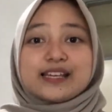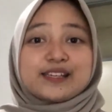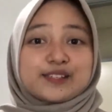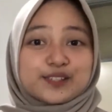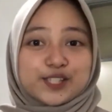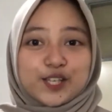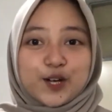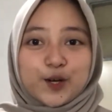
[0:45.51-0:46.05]

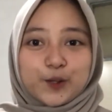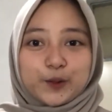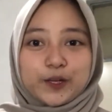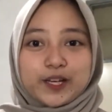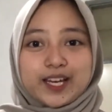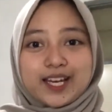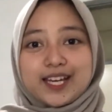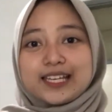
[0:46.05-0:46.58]
So,
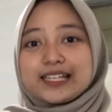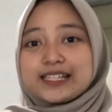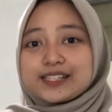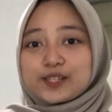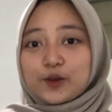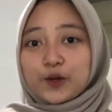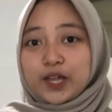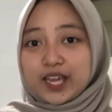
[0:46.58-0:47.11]
in this
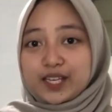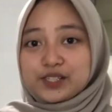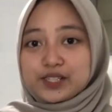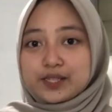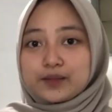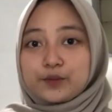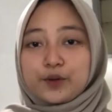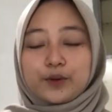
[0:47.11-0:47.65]

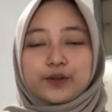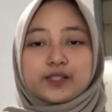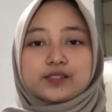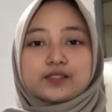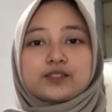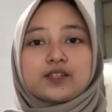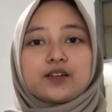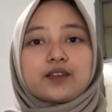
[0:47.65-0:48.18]
occasion, we will
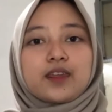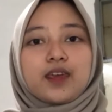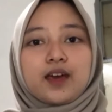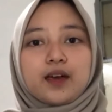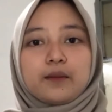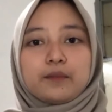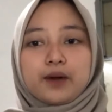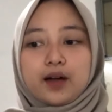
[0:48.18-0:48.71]
talk
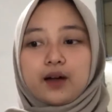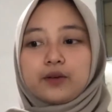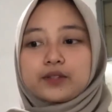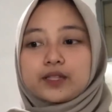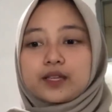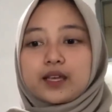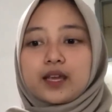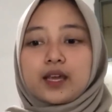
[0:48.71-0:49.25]
about
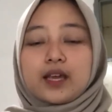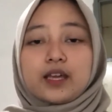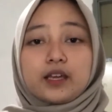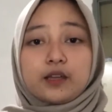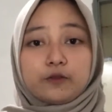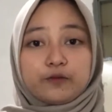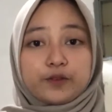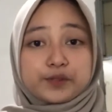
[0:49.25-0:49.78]

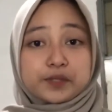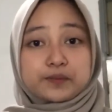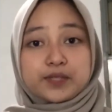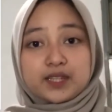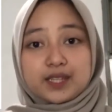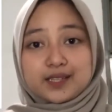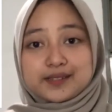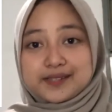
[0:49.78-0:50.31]

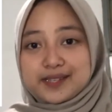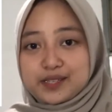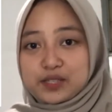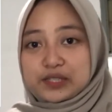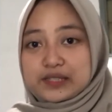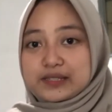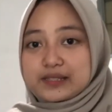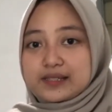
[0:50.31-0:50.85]
investment
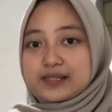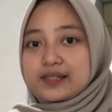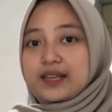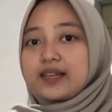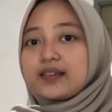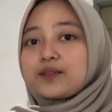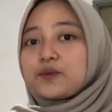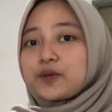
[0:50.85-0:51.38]
decisions
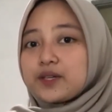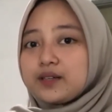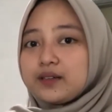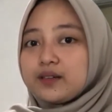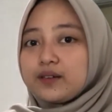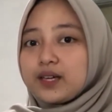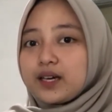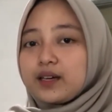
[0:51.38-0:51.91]
and
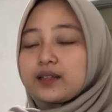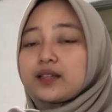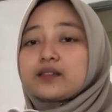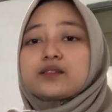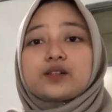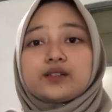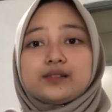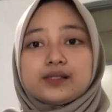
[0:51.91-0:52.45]
criteria that
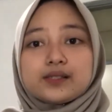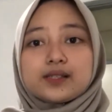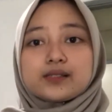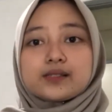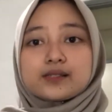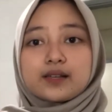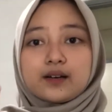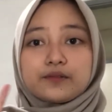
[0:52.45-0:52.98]

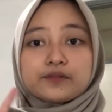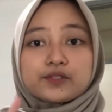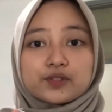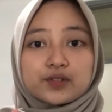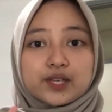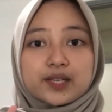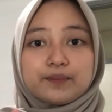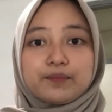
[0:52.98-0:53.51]
consists of
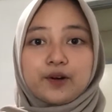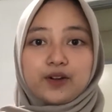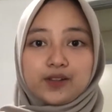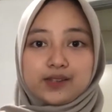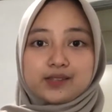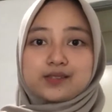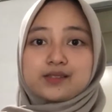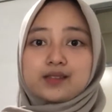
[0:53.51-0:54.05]
3
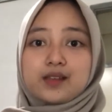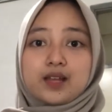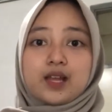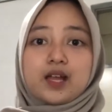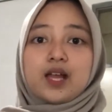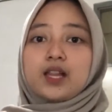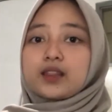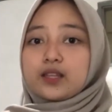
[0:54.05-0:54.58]
points.
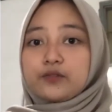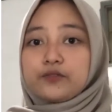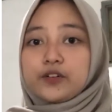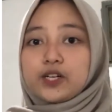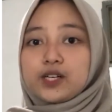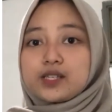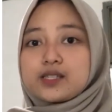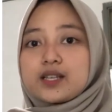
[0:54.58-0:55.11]
The
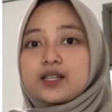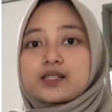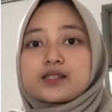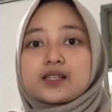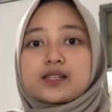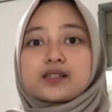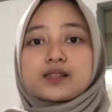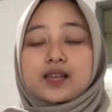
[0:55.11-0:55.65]
first is
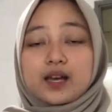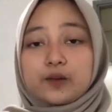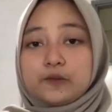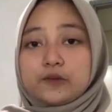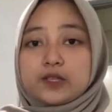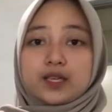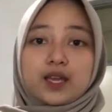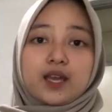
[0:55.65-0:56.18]

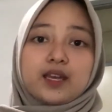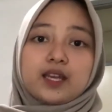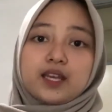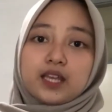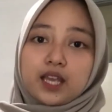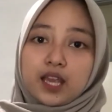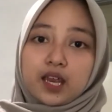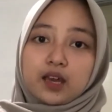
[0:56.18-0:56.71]
discounting and
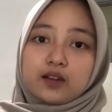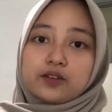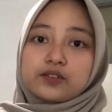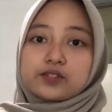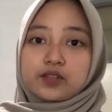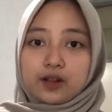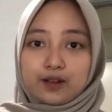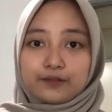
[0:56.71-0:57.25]

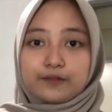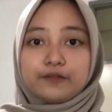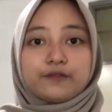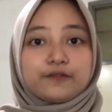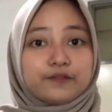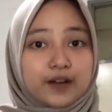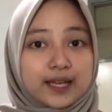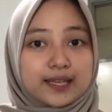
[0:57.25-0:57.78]
indicators of
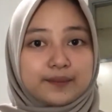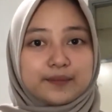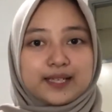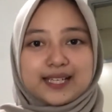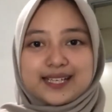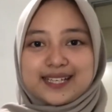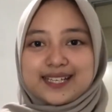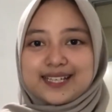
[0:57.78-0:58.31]

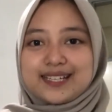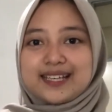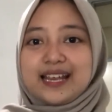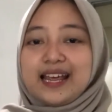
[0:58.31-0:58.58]
viability,